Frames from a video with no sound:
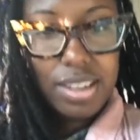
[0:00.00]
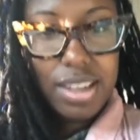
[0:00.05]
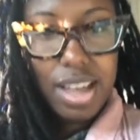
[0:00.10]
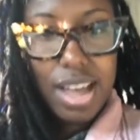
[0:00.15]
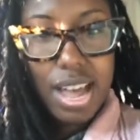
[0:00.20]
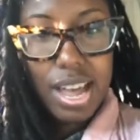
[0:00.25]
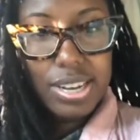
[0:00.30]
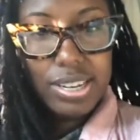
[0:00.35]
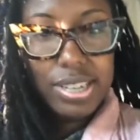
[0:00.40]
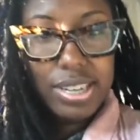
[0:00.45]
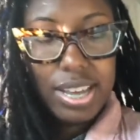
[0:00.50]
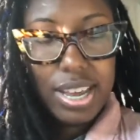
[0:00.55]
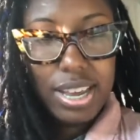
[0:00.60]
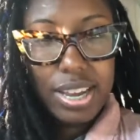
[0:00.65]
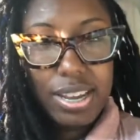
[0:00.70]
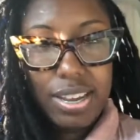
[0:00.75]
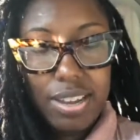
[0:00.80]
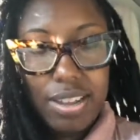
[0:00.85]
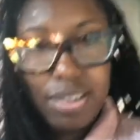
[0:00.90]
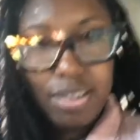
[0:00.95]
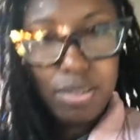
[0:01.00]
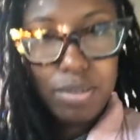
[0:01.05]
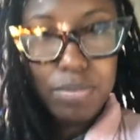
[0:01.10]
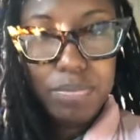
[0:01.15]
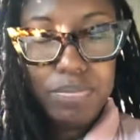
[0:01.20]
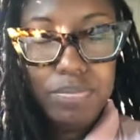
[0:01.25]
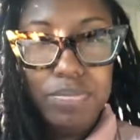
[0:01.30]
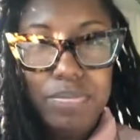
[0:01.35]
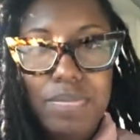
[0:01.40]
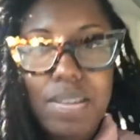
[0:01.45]

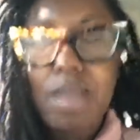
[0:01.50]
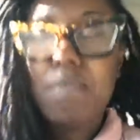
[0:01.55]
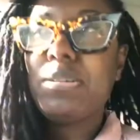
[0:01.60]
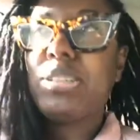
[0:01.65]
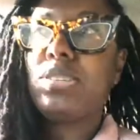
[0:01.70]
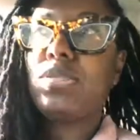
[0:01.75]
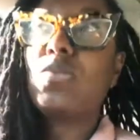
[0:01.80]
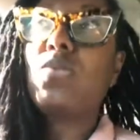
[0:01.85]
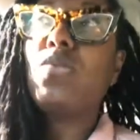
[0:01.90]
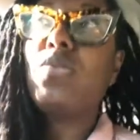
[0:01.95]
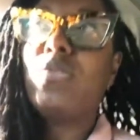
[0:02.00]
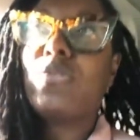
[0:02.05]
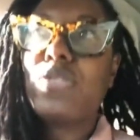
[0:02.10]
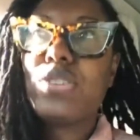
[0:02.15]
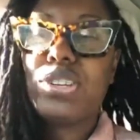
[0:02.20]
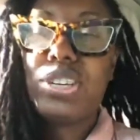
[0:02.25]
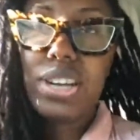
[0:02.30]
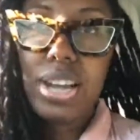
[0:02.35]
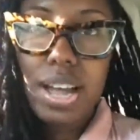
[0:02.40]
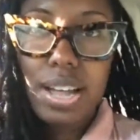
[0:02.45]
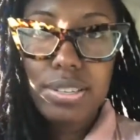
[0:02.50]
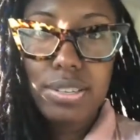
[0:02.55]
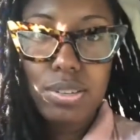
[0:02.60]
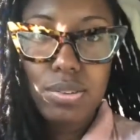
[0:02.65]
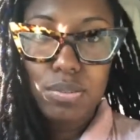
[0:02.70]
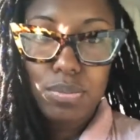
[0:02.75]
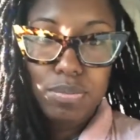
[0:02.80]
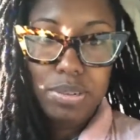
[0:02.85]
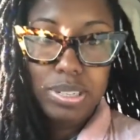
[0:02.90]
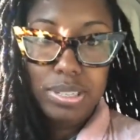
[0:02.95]
I'm in school for
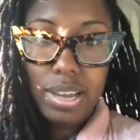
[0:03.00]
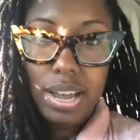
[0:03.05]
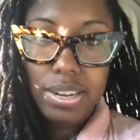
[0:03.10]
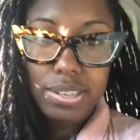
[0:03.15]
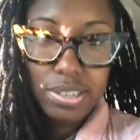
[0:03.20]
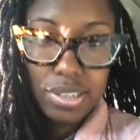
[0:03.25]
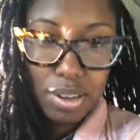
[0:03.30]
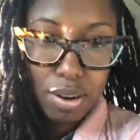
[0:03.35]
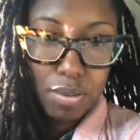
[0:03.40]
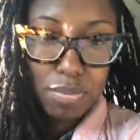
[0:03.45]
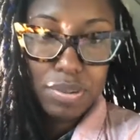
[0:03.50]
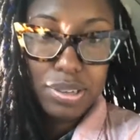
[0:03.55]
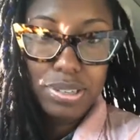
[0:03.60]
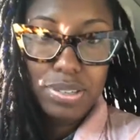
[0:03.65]
shiatsu massage therapy,